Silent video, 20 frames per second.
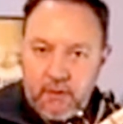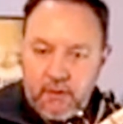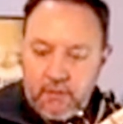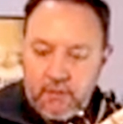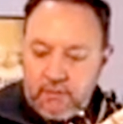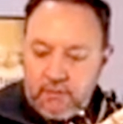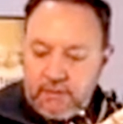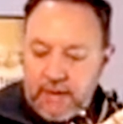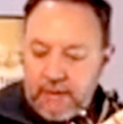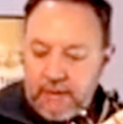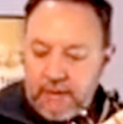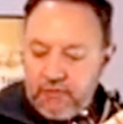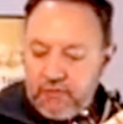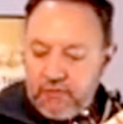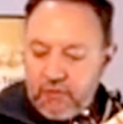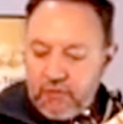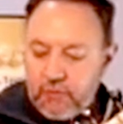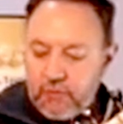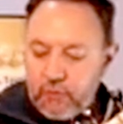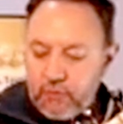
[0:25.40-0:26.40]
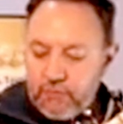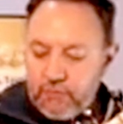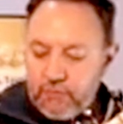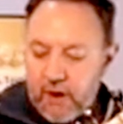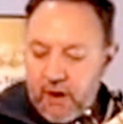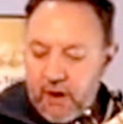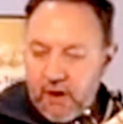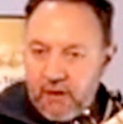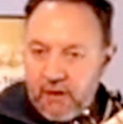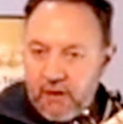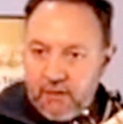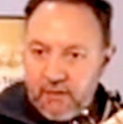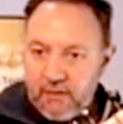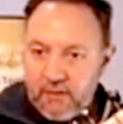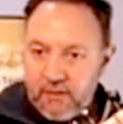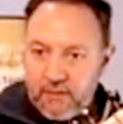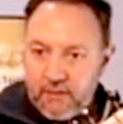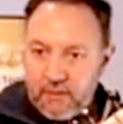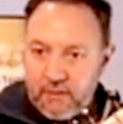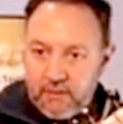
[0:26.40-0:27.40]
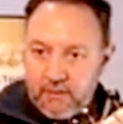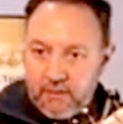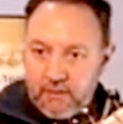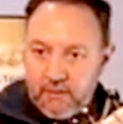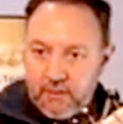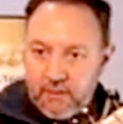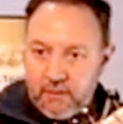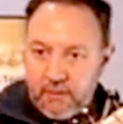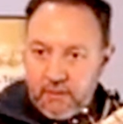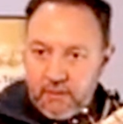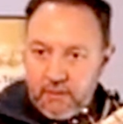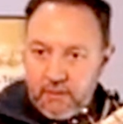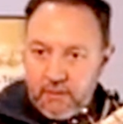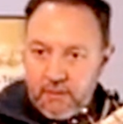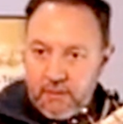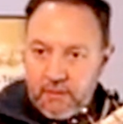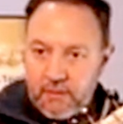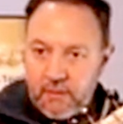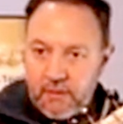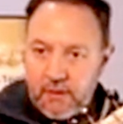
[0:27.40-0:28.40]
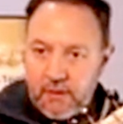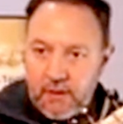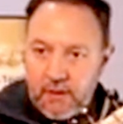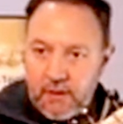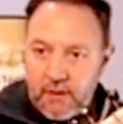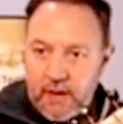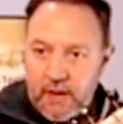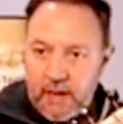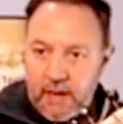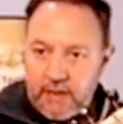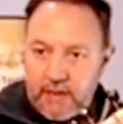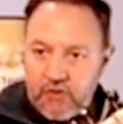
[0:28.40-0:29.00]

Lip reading: Downstroke called Ra. And